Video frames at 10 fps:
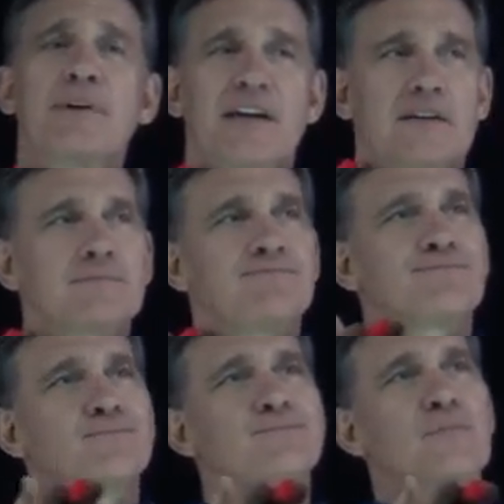been,
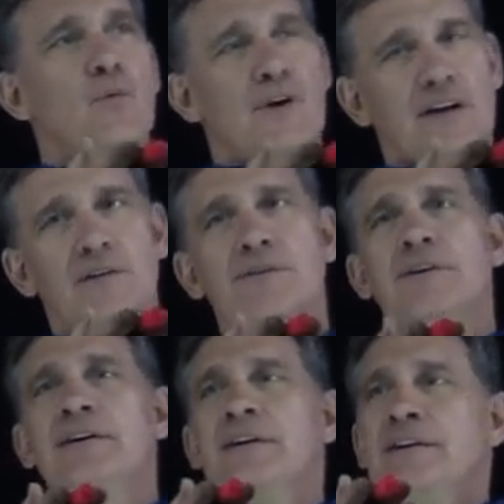they
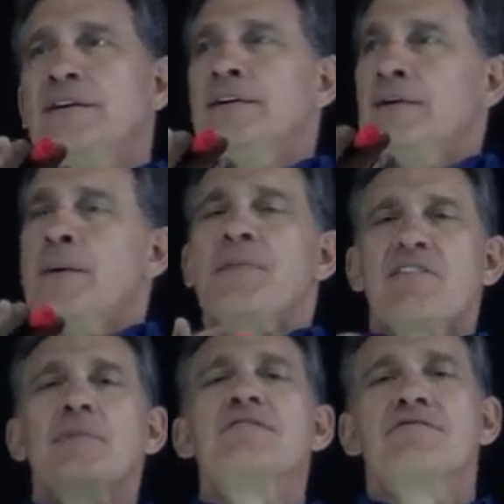
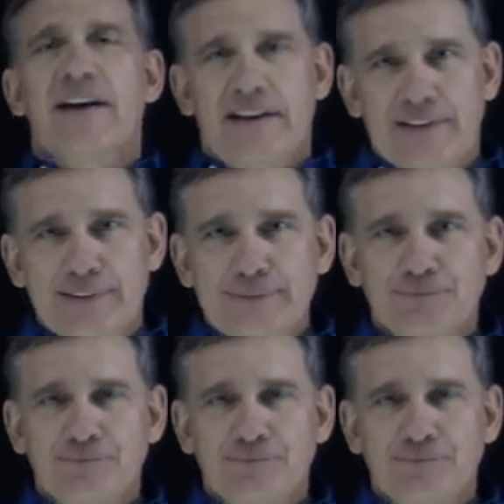haven't been vetted.